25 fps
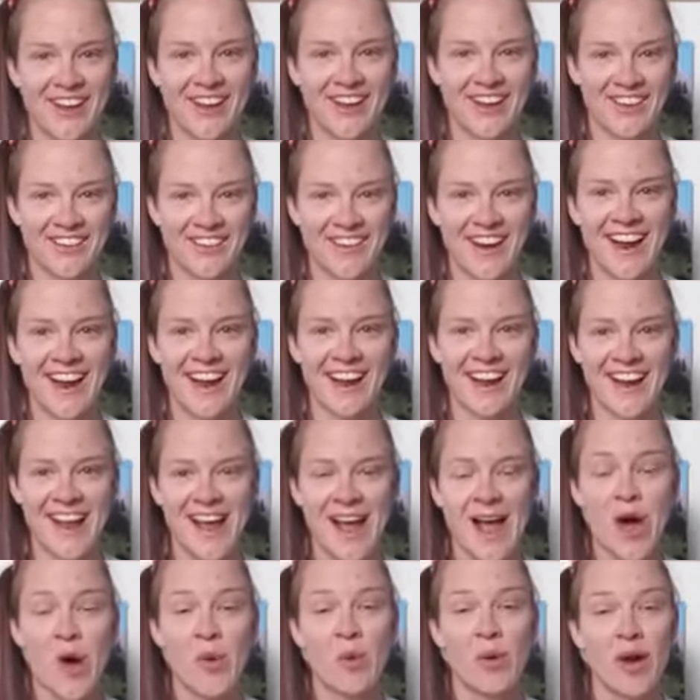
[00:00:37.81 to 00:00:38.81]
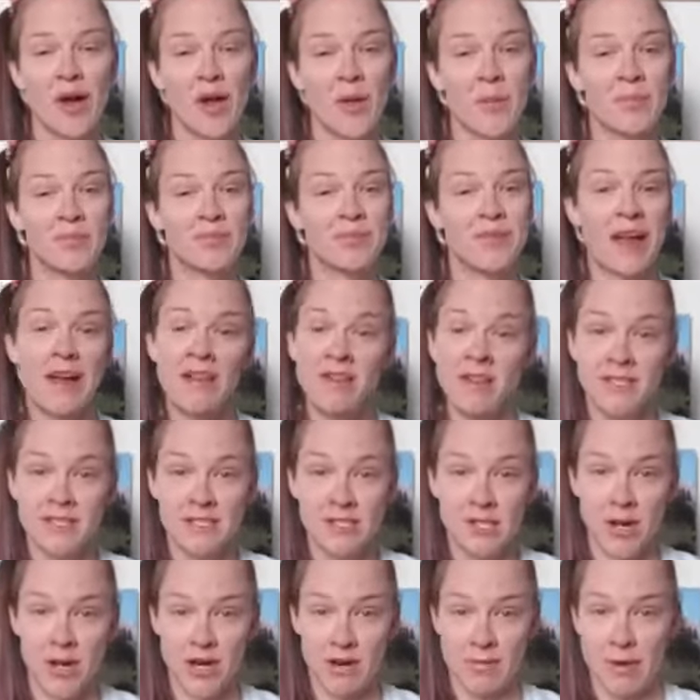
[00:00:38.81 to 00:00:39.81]
All right. Well, now let's
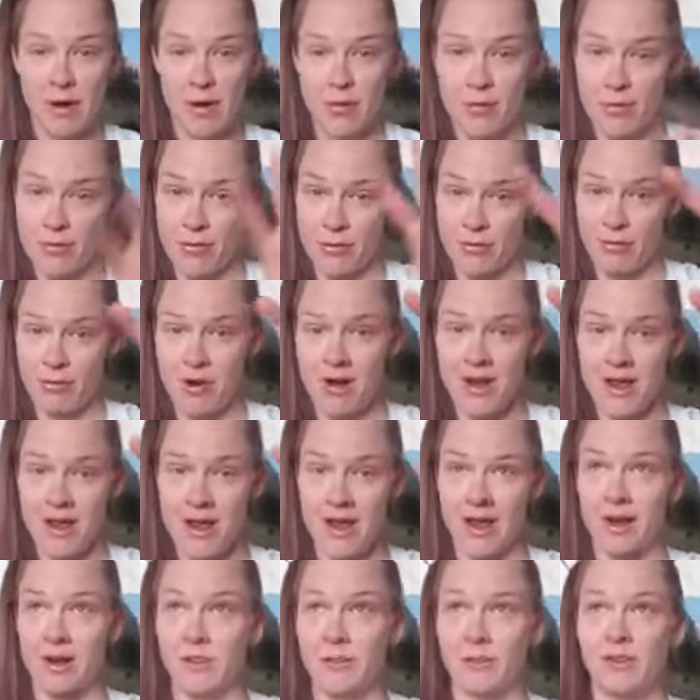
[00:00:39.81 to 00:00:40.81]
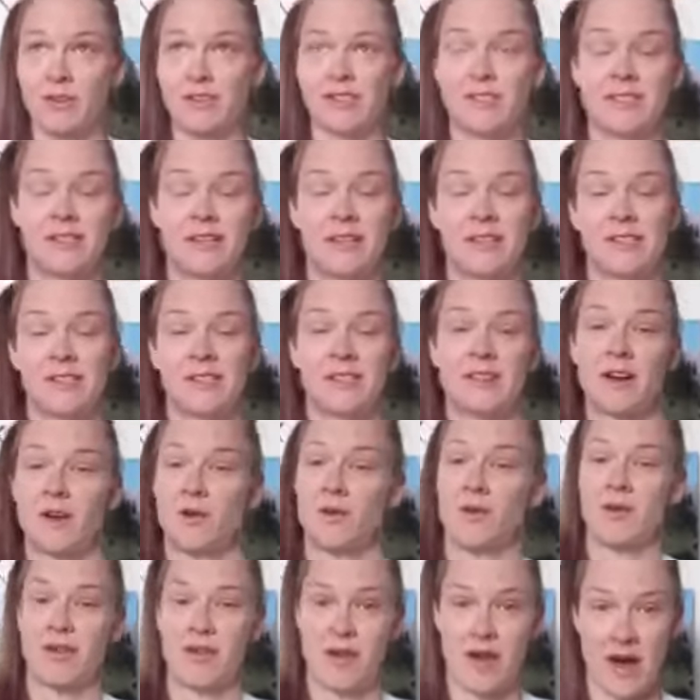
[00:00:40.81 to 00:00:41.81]
talk about three animals that start
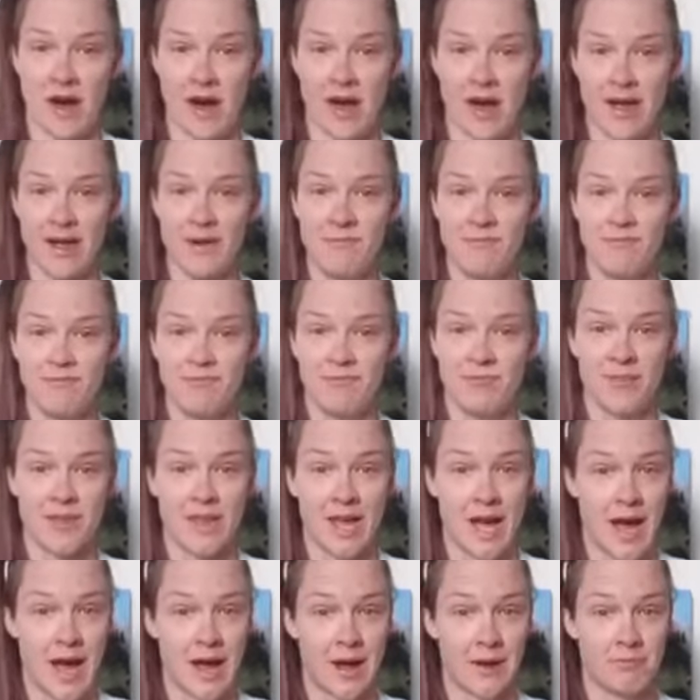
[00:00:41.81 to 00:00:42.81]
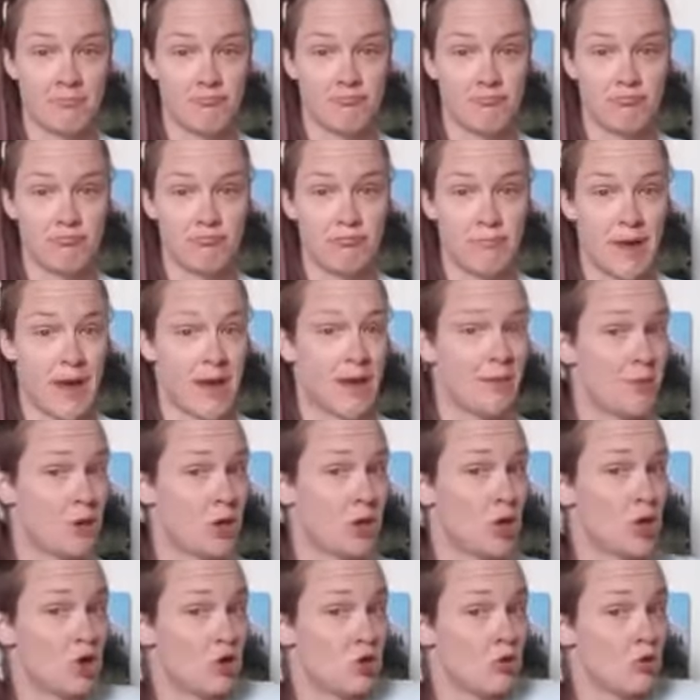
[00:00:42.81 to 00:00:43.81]
with I that maybe
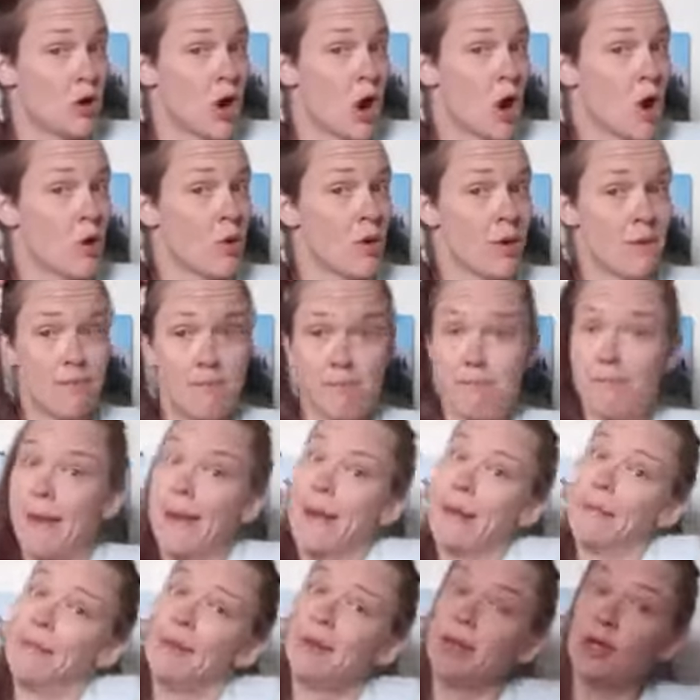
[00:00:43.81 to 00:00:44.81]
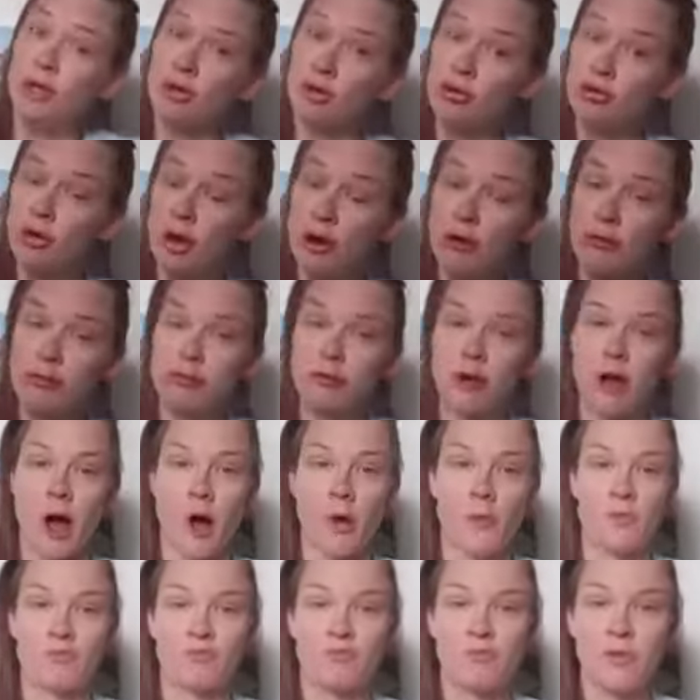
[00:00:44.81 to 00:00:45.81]
you know and maybe you don't
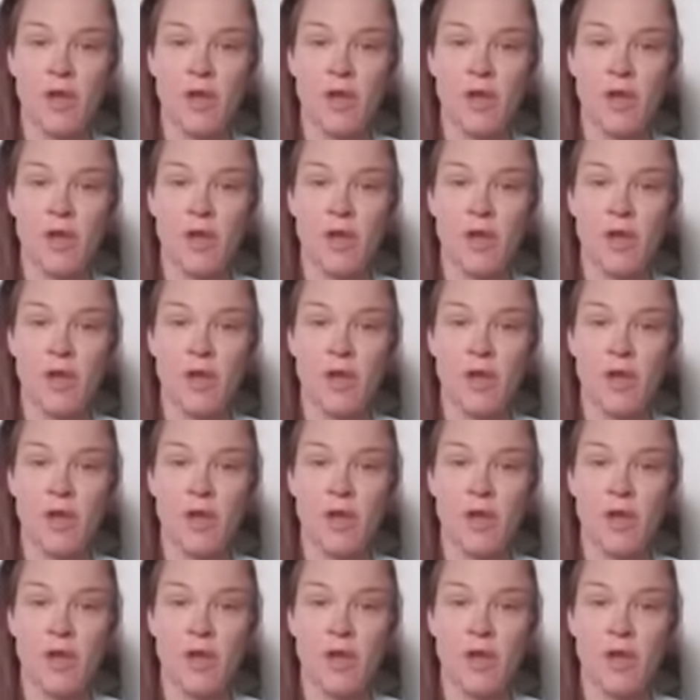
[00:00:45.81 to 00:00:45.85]
know.